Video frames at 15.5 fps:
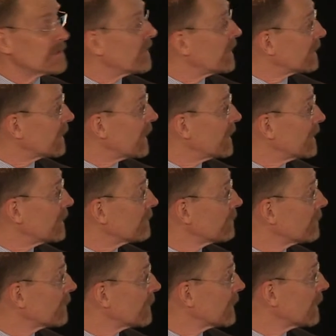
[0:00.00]
ventilating,
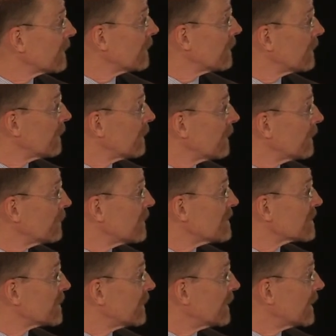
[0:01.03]
needs
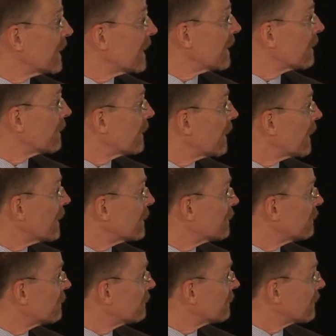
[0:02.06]
clean air,
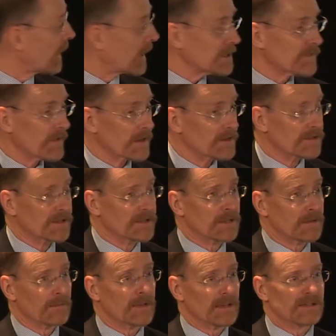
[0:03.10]
and the HVAC
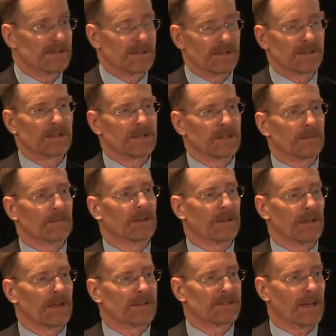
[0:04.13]
system is the system that
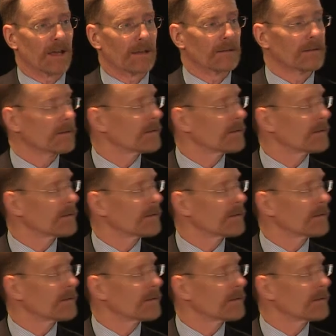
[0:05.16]
does that.